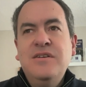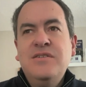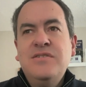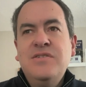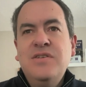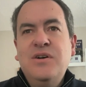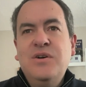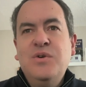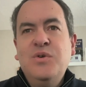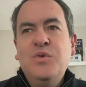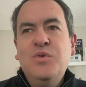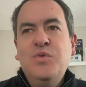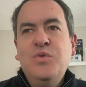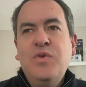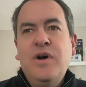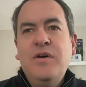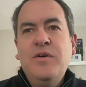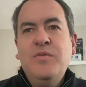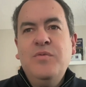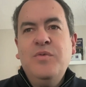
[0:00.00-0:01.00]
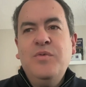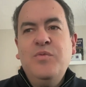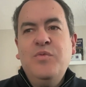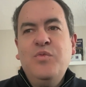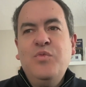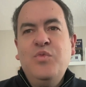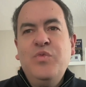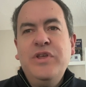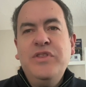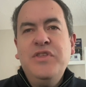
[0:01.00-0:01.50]
So
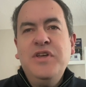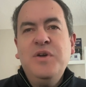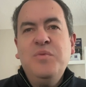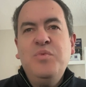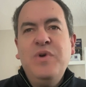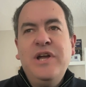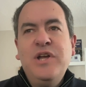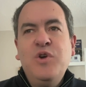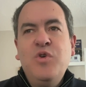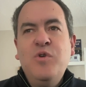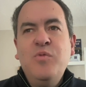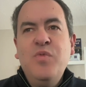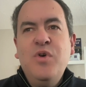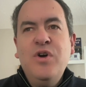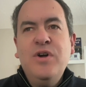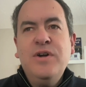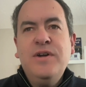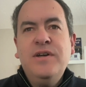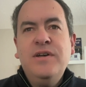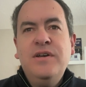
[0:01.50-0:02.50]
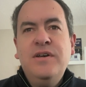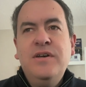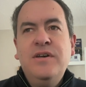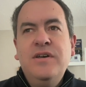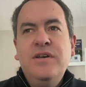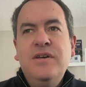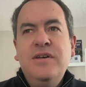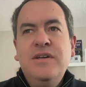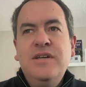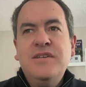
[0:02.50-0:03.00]
we think Brett Yormark
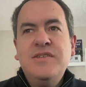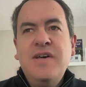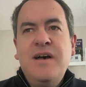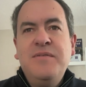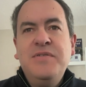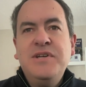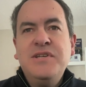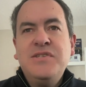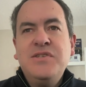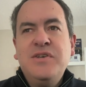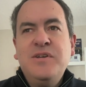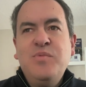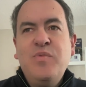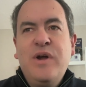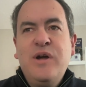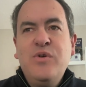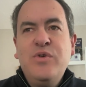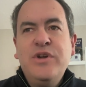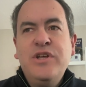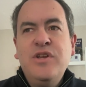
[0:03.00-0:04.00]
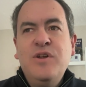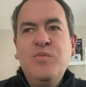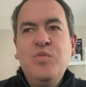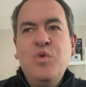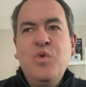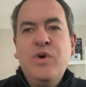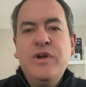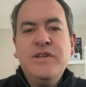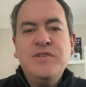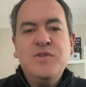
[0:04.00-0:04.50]
is obviously priority
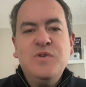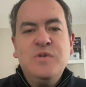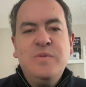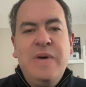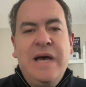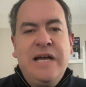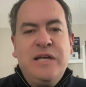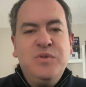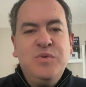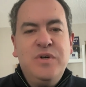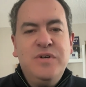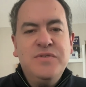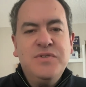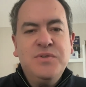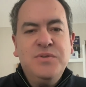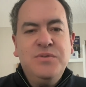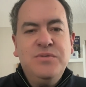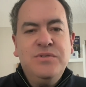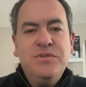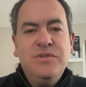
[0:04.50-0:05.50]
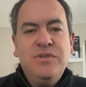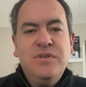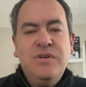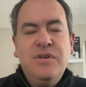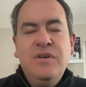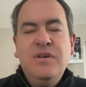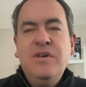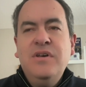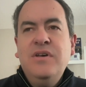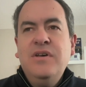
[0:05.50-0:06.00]
number one is those Pac-12 schools.